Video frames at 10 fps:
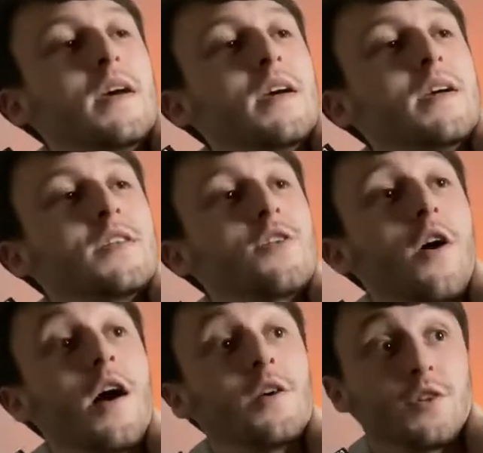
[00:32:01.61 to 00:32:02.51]
It's
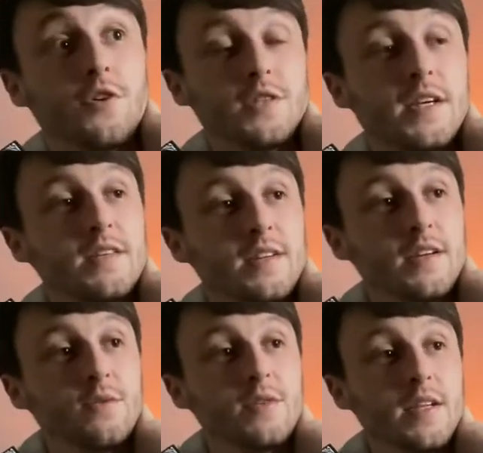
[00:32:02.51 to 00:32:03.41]
got hardcore scenes in
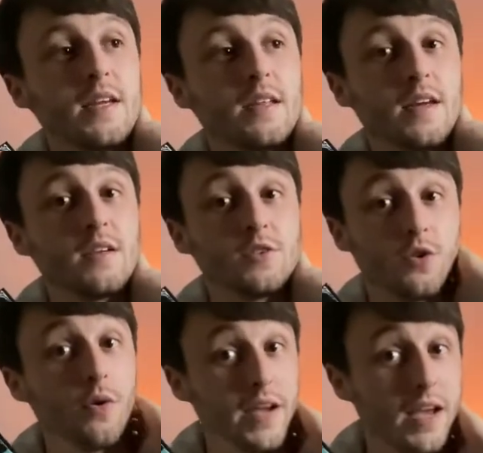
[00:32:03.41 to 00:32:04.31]
it. You see things
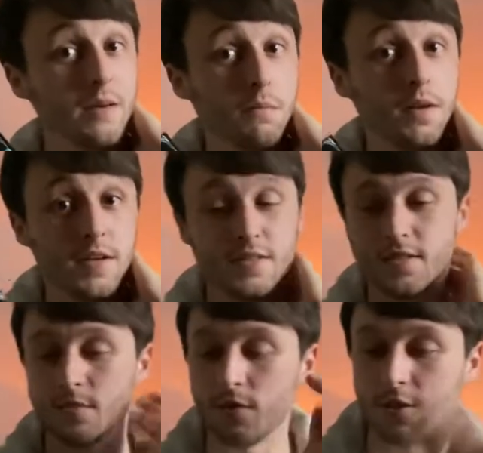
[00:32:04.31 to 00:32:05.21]
going in
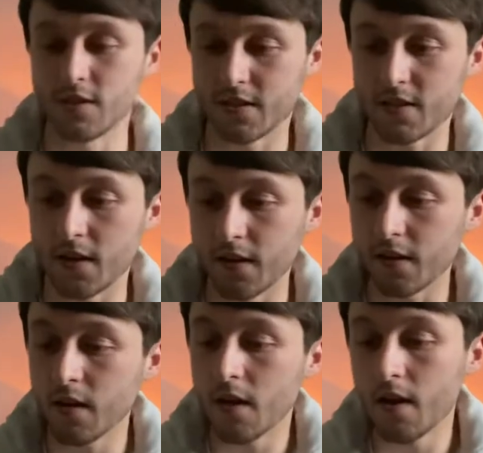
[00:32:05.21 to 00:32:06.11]
places, which is
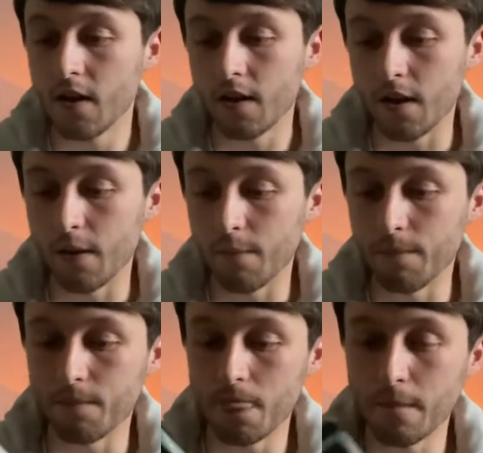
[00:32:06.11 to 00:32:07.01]
exciting.
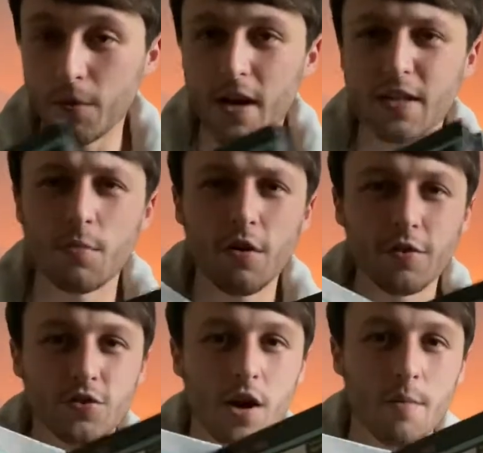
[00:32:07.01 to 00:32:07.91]
But yeah, it's more of a
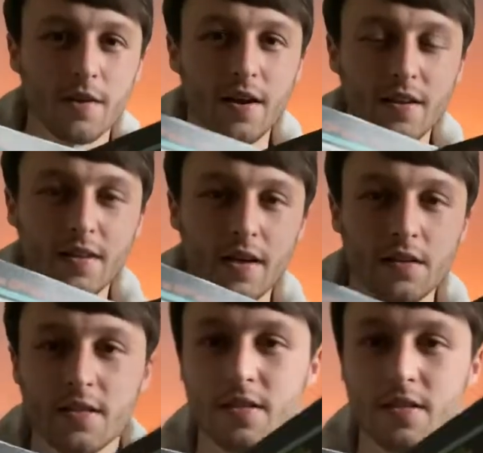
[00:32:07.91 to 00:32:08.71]
drama than anything else.